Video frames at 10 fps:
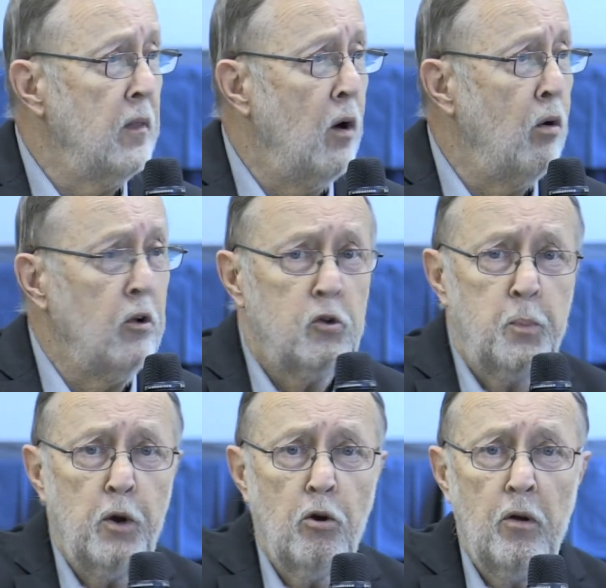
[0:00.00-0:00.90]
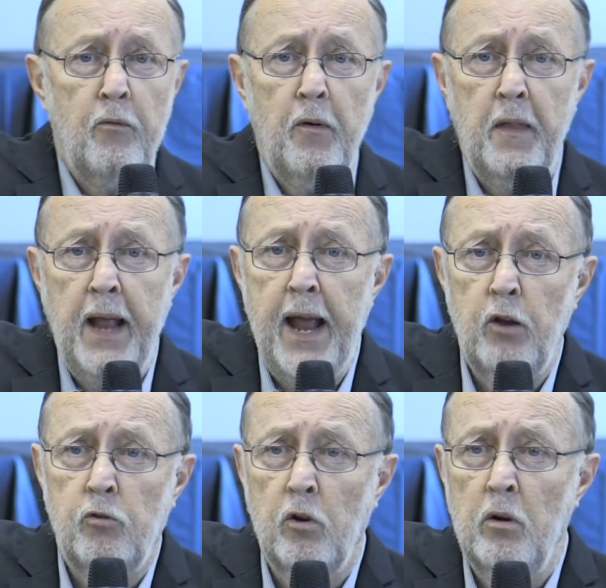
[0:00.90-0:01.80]
the Holy Spirit for the
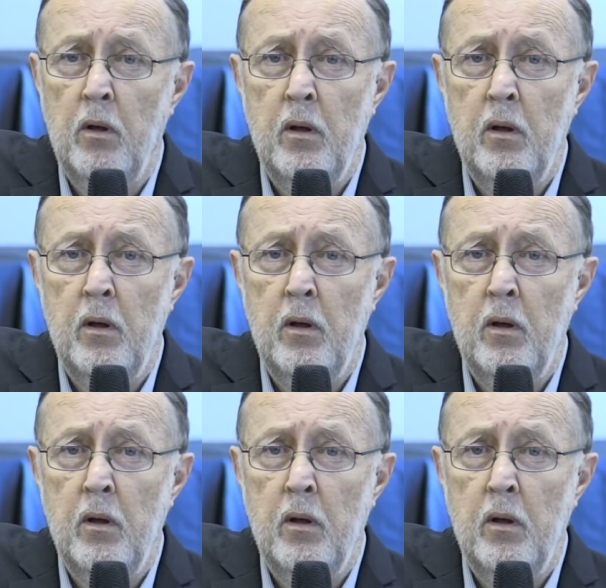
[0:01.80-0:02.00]
answer